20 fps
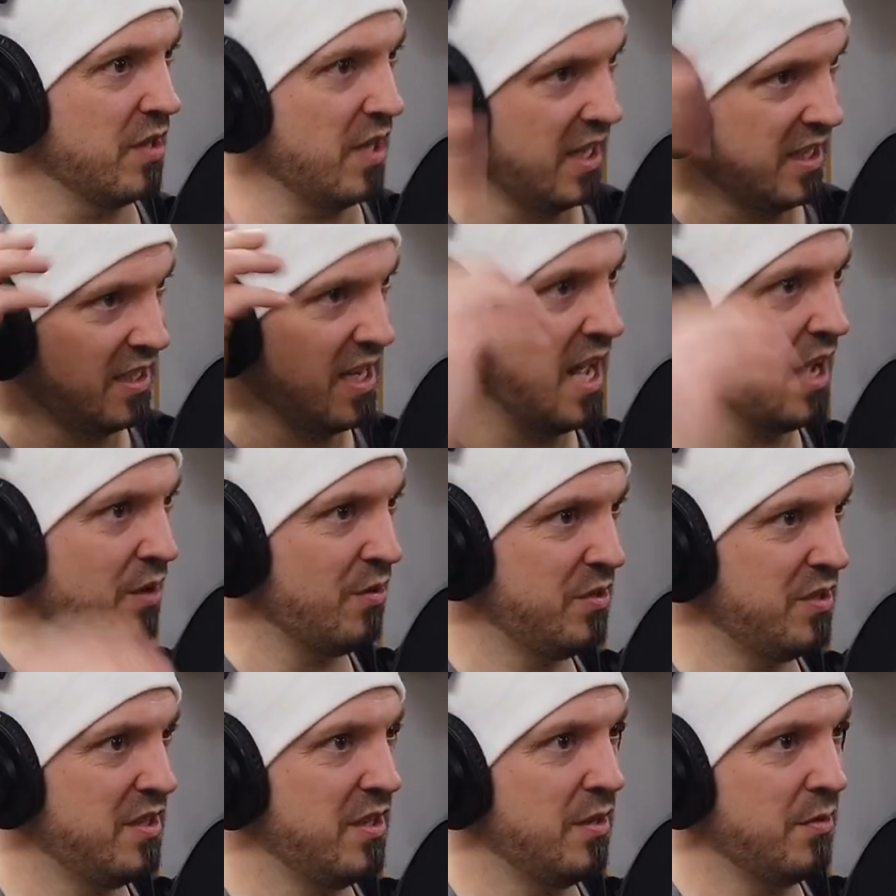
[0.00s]
So like
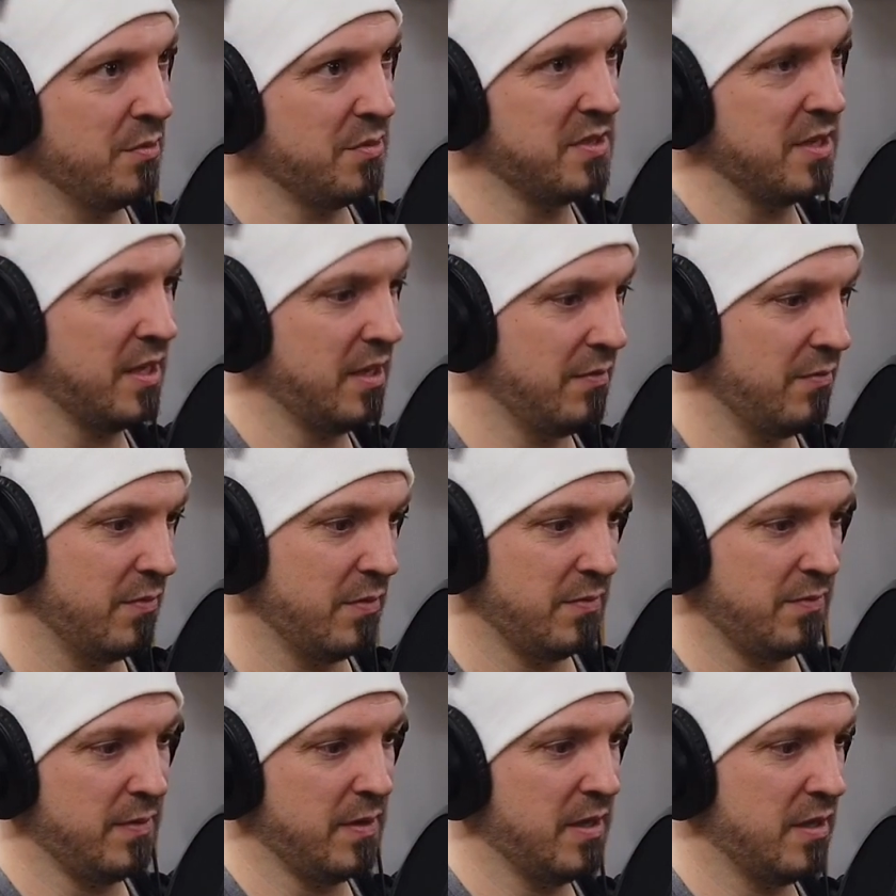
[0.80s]
now it's like,
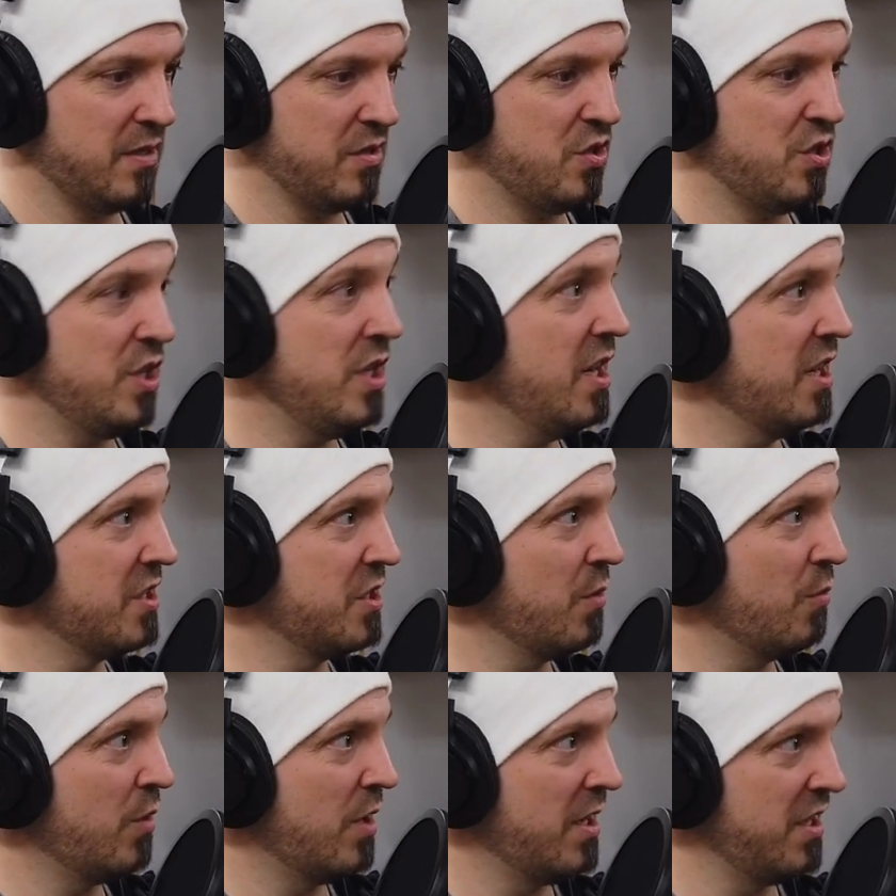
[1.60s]
well, fucking, she
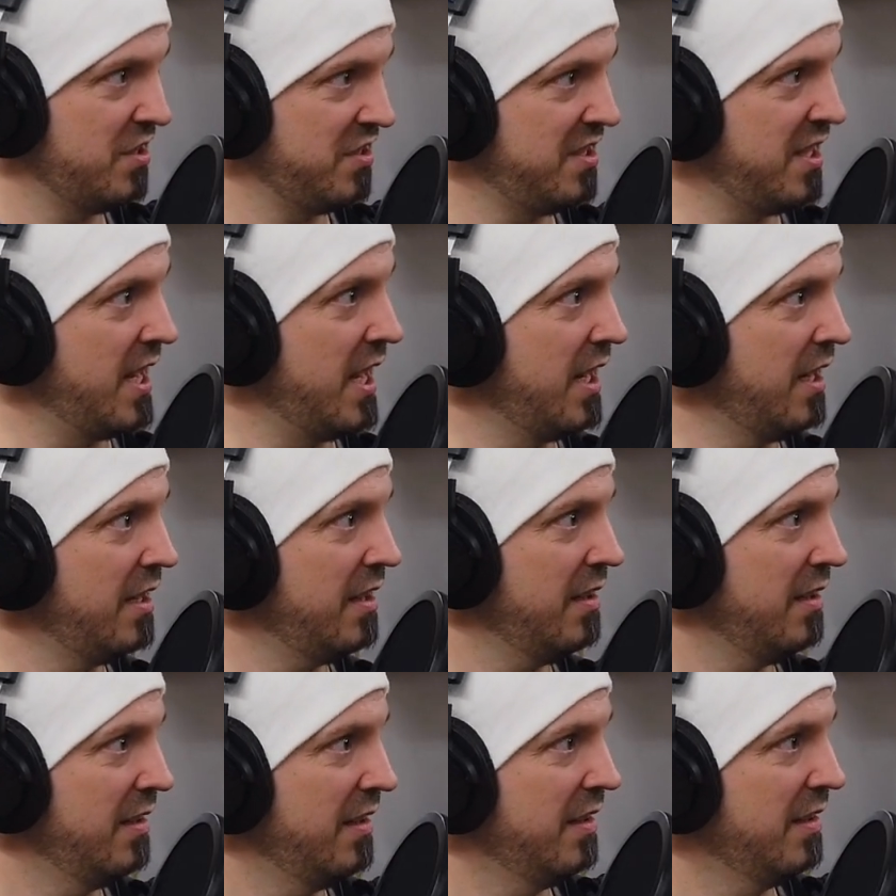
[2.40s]
doesn't want a
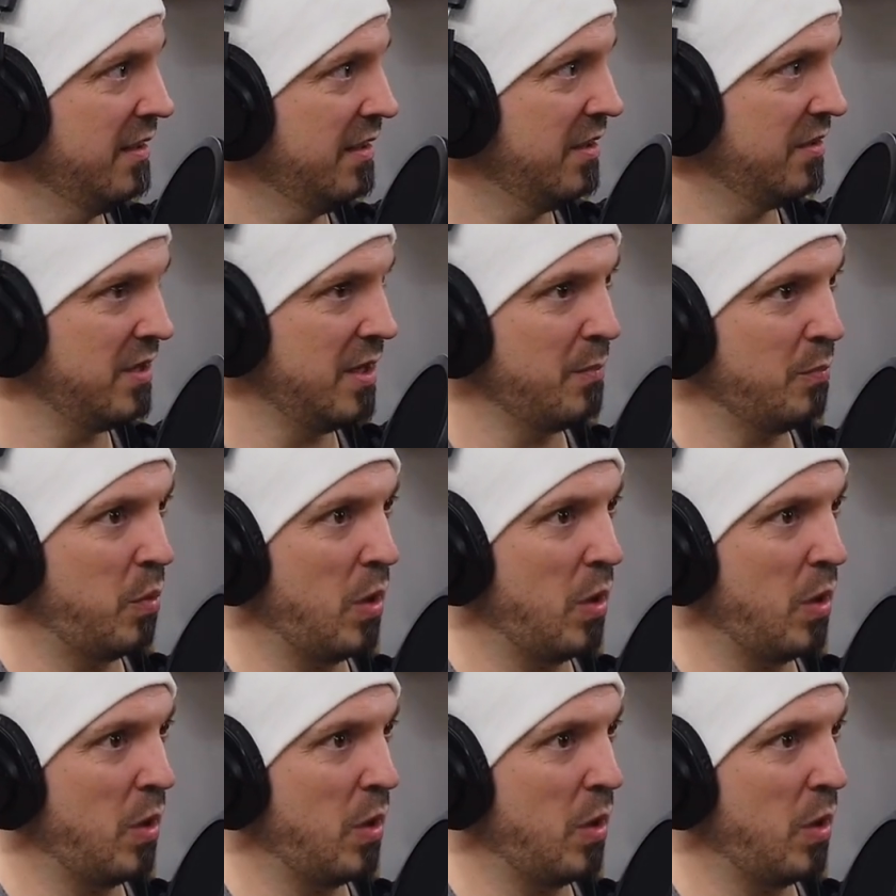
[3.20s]
snake because